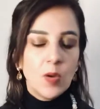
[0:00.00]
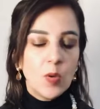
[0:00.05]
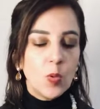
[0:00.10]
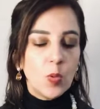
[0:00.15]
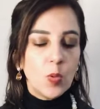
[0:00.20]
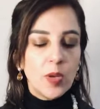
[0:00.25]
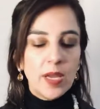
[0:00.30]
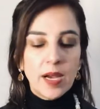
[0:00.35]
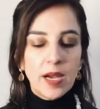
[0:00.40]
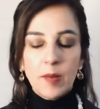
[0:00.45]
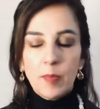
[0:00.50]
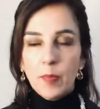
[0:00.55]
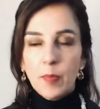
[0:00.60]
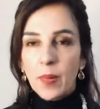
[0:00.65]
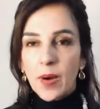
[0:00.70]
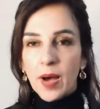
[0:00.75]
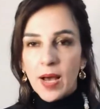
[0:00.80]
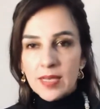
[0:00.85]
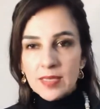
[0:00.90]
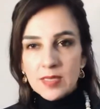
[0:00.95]
we are
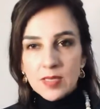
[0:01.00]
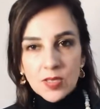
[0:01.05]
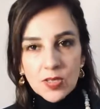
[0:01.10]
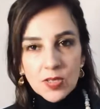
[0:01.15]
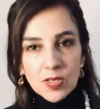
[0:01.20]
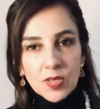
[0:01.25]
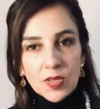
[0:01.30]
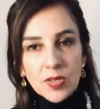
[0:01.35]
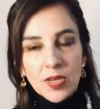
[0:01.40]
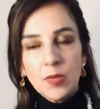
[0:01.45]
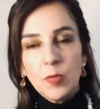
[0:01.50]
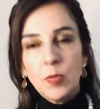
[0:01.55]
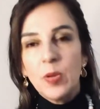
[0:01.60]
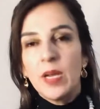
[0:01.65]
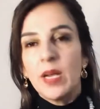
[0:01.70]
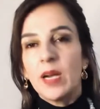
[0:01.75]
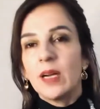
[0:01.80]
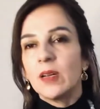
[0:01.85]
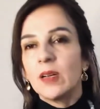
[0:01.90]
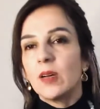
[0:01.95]
puzzled and we
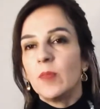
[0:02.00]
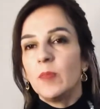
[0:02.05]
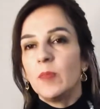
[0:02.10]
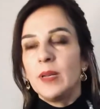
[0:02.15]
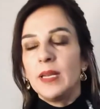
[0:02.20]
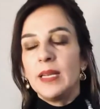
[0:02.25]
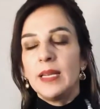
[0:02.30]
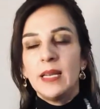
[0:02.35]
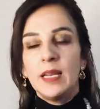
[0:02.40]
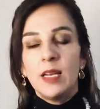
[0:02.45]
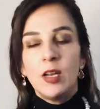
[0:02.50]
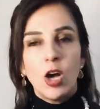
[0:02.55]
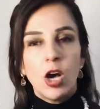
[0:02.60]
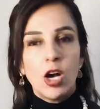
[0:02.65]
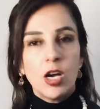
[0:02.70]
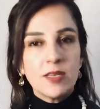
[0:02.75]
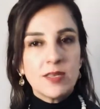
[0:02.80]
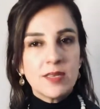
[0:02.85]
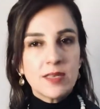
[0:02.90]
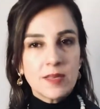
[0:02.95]
are completely
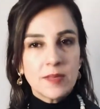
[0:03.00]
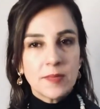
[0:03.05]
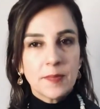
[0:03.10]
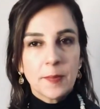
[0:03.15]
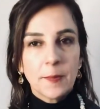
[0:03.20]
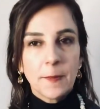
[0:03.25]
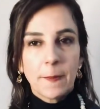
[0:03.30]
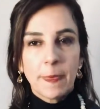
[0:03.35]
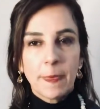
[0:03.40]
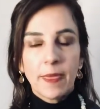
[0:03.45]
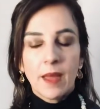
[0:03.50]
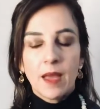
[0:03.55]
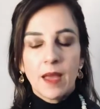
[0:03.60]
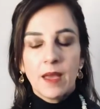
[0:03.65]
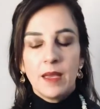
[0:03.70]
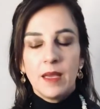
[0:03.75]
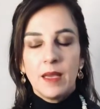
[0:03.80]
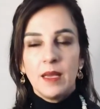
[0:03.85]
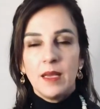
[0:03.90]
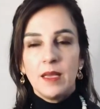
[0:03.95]
lost
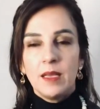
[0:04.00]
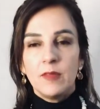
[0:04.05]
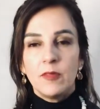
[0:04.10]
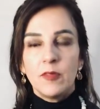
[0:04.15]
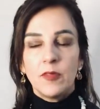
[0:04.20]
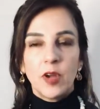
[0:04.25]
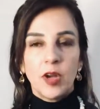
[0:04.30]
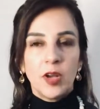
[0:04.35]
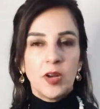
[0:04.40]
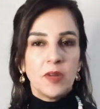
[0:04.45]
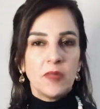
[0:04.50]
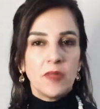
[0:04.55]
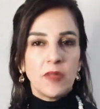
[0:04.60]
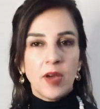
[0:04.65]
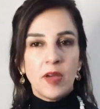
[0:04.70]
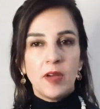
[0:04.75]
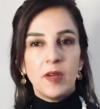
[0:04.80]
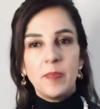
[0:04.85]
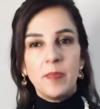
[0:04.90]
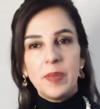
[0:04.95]
in front of
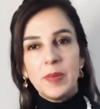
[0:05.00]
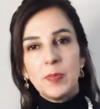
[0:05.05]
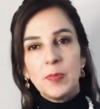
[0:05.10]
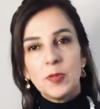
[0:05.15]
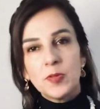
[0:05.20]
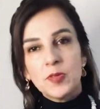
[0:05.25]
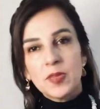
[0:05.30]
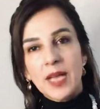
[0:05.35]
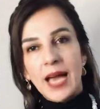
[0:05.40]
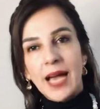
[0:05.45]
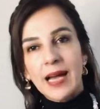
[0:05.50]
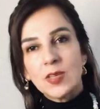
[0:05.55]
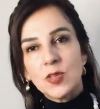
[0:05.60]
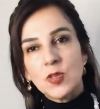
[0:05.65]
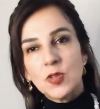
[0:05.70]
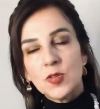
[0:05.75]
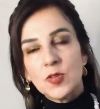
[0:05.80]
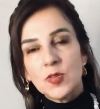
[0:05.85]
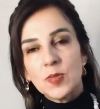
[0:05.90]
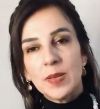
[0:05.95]
other people's
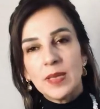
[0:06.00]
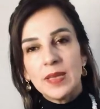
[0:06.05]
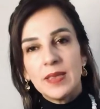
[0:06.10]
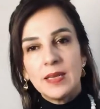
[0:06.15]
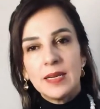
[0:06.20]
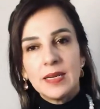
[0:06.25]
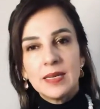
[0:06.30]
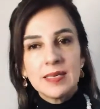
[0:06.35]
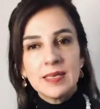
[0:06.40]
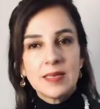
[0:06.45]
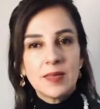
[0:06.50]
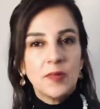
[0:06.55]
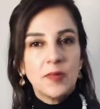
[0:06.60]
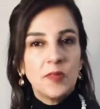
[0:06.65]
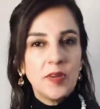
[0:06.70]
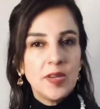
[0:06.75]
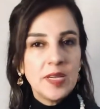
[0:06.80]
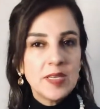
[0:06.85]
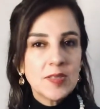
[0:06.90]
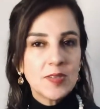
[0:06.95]
actions, but there is a
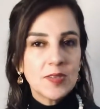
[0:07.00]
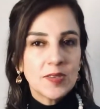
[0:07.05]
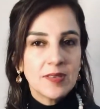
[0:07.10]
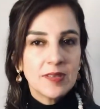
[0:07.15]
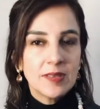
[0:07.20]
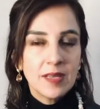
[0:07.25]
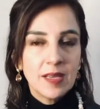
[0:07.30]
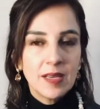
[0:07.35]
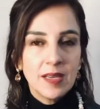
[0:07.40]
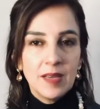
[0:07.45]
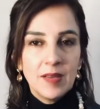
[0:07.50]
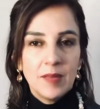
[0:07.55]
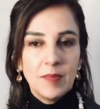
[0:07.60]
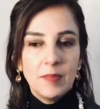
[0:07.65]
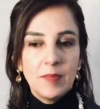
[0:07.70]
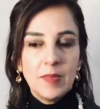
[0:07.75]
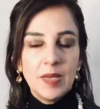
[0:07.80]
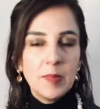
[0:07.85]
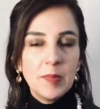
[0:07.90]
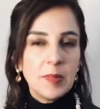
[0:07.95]
reason.
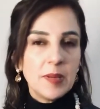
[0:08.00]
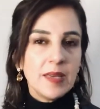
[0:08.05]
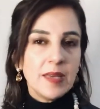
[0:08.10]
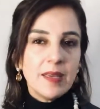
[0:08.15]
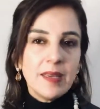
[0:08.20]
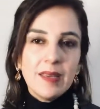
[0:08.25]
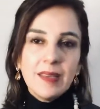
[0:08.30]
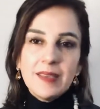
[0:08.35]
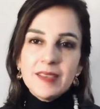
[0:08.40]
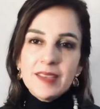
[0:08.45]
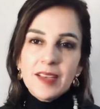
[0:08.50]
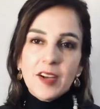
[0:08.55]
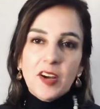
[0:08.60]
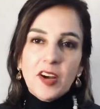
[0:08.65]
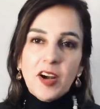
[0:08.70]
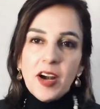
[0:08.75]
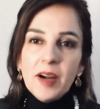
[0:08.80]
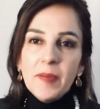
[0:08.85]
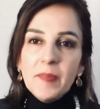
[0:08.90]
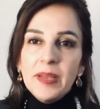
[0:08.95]
Maybe it's a
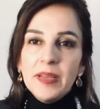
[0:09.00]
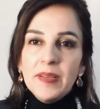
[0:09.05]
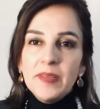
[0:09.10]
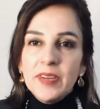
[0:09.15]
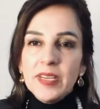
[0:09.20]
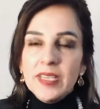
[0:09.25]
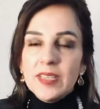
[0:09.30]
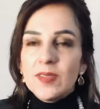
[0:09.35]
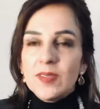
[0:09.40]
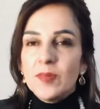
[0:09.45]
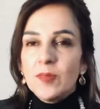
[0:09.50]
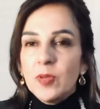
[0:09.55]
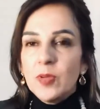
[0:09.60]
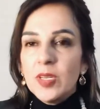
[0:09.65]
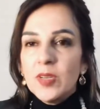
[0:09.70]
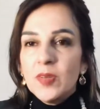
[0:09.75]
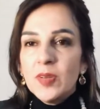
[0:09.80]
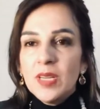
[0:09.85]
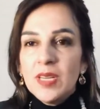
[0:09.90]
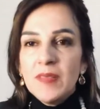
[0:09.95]
karmic reason. We
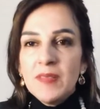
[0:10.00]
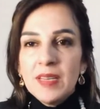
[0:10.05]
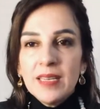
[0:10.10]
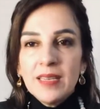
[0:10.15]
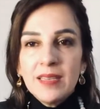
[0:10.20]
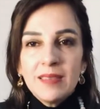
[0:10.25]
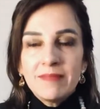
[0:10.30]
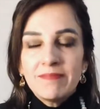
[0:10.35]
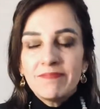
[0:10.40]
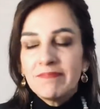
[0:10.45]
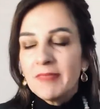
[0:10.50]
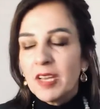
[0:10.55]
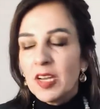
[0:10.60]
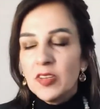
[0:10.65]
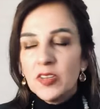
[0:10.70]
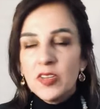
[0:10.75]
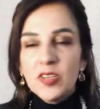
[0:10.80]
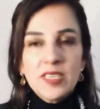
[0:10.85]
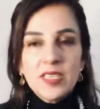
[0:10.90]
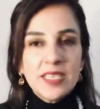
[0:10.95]
don't even
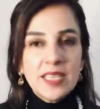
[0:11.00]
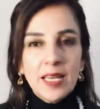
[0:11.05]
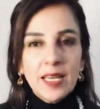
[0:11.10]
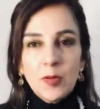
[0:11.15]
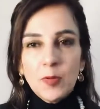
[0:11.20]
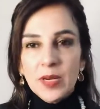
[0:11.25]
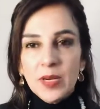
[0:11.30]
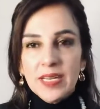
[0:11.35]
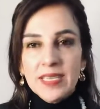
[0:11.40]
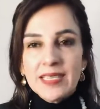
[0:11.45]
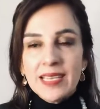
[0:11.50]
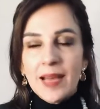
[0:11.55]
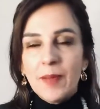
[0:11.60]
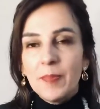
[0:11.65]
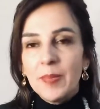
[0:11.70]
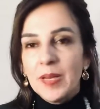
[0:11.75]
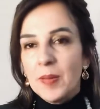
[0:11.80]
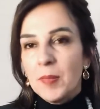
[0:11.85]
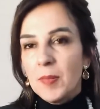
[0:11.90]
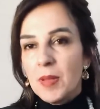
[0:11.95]
understand what is
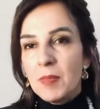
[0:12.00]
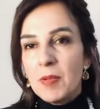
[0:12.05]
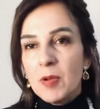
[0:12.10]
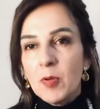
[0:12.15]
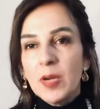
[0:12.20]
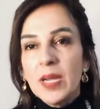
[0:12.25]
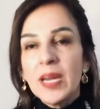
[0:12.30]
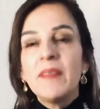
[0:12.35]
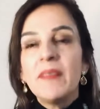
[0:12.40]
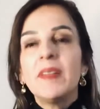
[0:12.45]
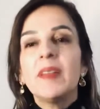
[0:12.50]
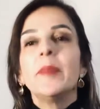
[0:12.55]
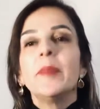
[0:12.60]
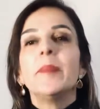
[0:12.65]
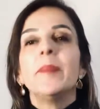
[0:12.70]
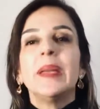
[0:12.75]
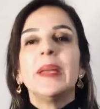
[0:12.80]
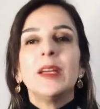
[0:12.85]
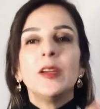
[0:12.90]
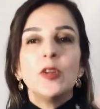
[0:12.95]
happening. Maybe we
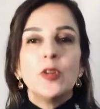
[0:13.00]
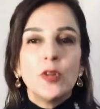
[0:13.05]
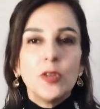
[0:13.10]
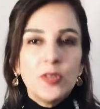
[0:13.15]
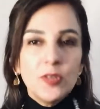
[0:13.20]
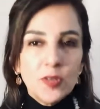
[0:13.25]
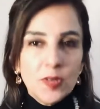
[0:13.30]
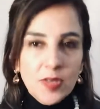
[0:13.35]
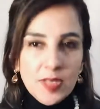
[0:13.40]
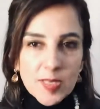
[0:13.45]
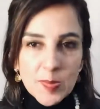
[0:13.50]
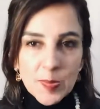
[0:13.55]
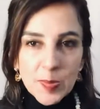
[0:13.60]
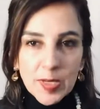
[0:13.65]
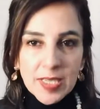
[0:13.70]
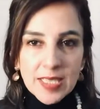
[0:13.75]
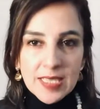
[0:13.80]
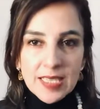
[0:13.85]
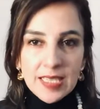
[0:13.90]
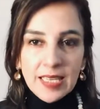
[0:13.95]
haven't been good to this
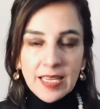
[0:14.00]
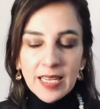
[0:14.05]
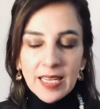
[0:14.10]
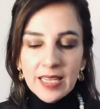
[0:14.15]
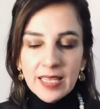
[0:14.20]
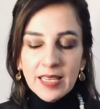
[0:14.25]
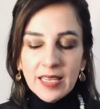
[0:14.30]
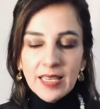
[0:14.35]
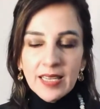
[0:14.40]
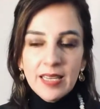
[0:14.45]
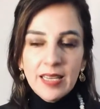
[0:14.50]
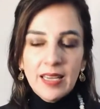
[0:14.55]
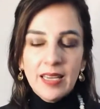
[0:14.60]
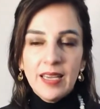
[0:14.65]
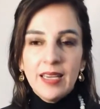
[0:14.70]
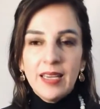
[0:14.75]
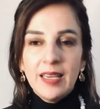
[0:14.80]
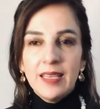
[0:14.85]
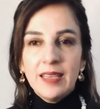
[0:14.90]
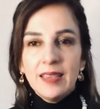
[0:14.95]
person and then
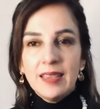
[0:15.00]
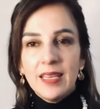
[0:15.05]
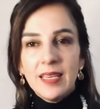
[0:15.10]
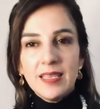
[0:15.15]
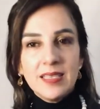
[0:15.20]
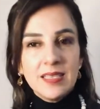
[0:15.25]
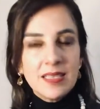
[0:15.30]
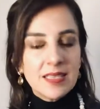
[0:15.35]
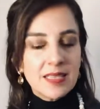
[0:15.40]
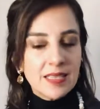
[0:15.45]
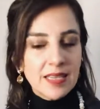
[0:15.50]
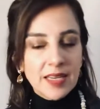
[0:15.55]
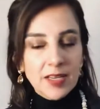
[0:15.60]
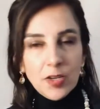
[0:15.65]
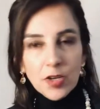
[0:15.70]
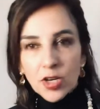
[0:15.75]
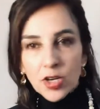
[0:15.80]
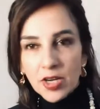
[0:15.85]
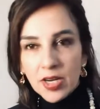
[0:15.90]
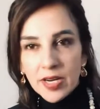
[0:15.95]
they just
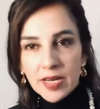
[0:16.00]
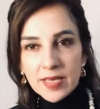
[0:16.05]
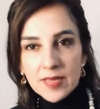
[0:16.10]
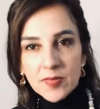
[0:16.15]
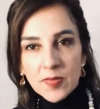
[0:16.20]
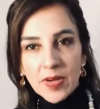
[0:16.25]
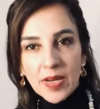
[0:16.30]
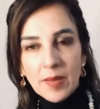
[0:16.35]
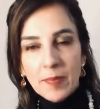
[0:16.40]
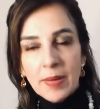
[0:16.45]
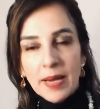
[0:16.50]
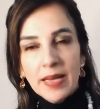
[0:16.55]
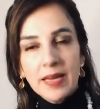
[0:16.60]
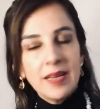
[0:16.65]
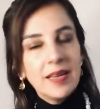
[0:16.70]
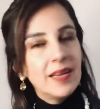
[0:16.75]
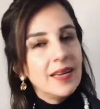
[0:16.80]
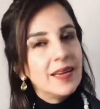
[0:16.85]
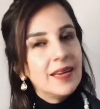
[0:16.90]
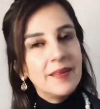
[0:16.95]
hurt us really bad.
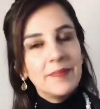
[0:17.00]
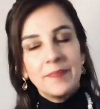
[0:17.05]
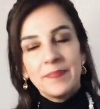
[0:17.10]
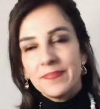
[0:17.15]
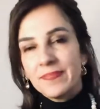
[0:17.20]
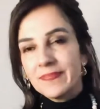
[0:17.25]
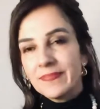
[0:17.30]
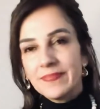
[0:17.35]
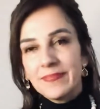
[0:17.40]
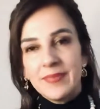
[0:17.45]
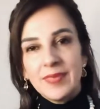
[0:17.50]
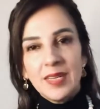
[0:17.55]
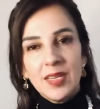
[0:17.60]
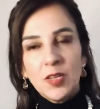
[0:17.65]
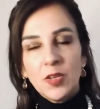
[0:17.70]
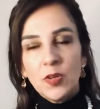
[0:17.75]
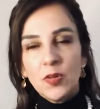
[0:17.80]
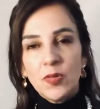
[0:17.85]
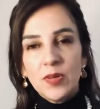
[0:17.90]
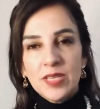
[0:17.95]

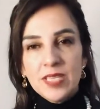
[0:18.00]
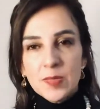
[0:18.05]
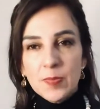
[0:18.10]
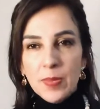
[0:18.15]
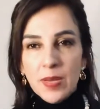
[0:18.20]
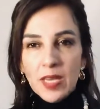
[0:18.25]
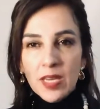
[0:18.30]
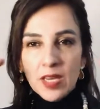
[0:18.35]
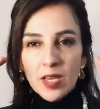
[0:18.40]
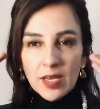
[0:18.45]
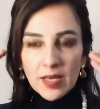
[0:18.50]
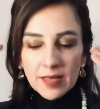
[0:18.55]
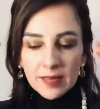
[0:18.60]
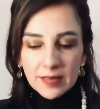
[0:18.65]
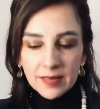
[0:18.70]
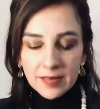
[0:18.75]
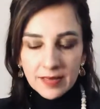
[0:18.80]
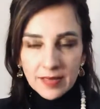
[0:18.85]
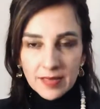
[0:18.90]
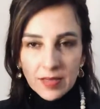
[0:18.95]
It's
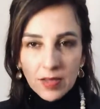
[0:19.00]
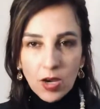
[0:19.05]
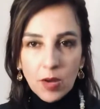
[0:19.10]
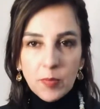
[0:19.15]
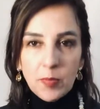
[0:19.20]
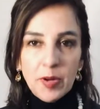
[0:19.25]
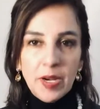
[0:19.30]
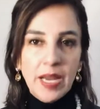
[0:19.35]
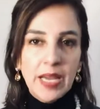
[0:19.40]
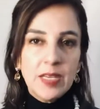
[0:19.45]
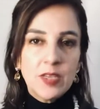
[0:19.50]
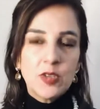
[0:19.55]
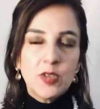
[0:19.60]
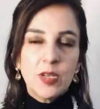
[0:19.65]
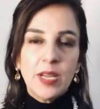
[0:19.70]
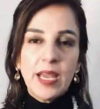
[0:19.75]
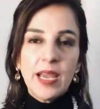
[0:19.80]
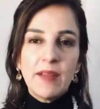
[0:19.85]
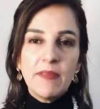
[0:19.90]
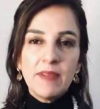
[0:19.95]
beyond the comprehension.
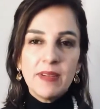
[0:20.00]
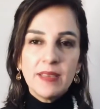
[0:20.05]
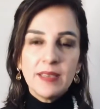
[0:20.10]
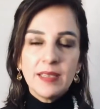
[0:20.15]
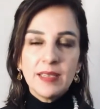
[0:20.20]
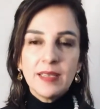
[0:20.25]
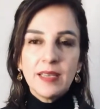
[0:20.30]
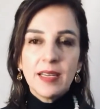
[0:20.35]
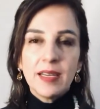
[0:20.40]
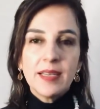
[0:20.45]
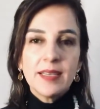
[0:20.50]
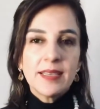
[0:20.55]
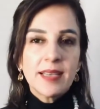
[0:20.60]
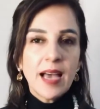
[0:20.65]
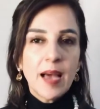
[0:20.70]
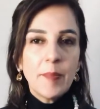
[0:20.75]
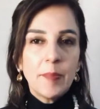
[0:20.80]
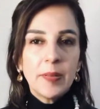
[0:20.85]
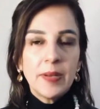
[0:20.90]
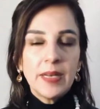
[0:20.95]
Everything that is
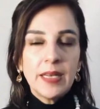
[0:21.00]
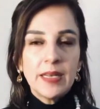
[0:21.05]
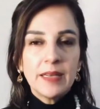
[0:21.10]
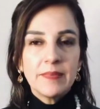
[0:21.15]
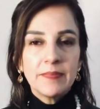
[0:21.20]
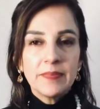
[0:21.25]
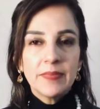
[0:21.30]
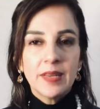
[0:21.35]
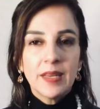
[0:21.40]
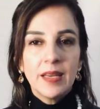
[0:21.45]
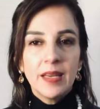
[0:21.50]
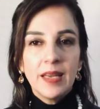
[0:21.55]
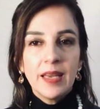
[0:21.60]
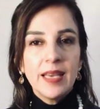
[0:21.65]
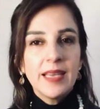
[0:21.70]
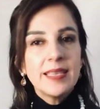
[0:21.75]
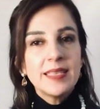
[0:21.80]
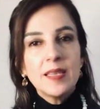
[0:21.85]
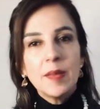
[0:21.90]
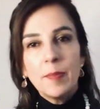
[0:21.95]
happening
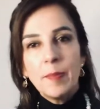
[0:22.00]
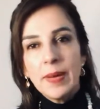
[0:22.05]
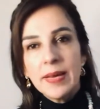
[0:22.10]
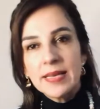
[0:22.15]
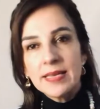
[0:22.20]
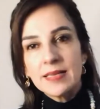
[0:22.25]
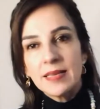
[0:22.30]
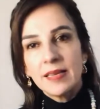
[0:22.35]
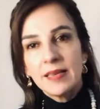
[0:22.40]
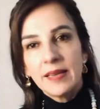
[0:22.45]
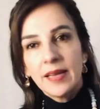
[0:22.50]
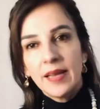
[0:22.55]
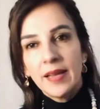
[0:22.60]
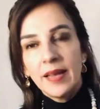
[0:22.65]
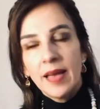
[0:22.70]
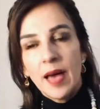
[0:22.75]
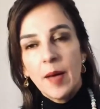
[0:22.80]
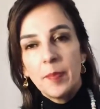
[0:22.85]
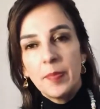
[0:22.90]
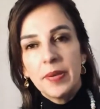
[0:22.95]
is the best that can
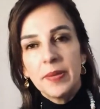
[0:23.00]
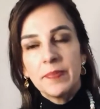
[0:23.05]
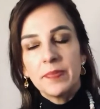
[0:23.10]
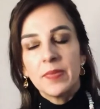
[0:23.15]
happen.